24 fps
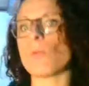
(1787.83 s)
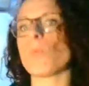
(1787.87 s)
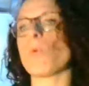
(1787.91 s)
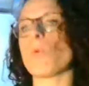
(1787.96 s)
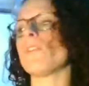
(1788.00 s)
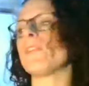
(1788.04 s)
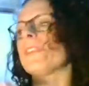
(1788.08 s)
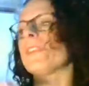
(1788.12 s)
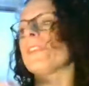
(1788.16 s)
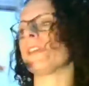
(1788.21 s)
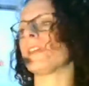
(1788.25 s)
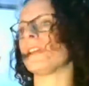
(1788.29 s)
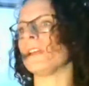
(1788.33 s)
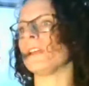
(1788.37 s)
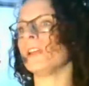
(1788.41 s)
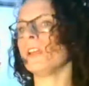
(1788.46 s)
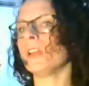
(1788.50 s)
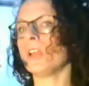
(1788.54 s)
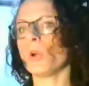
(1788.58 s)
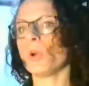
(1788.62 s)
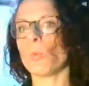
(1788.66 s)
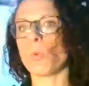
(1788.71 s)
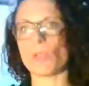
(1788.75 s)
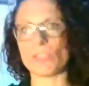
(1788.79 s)
what the
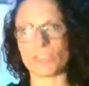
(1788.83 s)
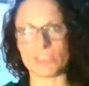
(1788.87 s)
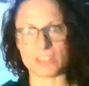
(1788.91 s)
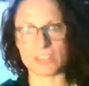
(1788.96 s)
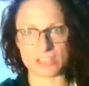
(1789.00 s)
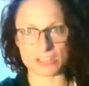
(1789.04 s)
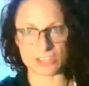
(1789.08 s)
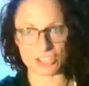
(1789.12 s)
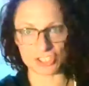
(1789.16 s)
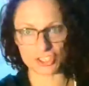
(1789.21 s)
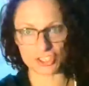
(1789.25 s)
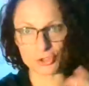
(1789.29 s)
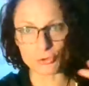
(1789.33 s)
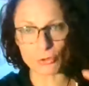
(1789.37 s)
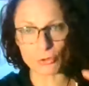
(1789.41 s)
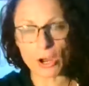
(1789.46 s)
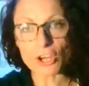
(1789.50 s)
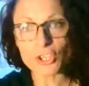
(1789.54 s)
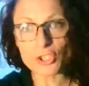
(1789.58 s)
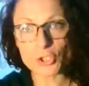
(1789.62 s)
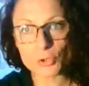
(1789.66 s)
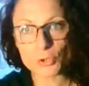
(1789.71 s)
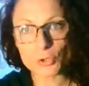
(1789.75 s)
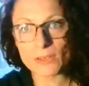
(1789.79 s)
what the the
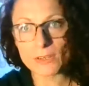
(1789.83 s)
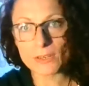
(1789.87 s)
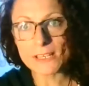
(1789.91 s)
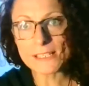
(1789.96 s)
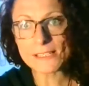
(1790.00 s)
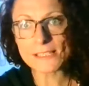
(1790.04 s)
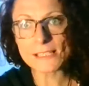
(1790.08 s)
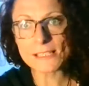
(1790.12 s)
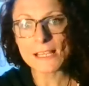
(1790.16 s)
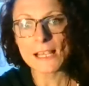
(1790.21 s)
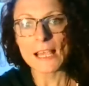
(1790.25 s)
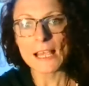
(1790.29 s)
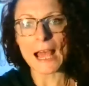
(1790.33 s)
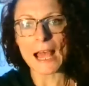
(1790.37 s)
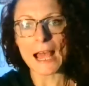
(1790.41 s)
structure is.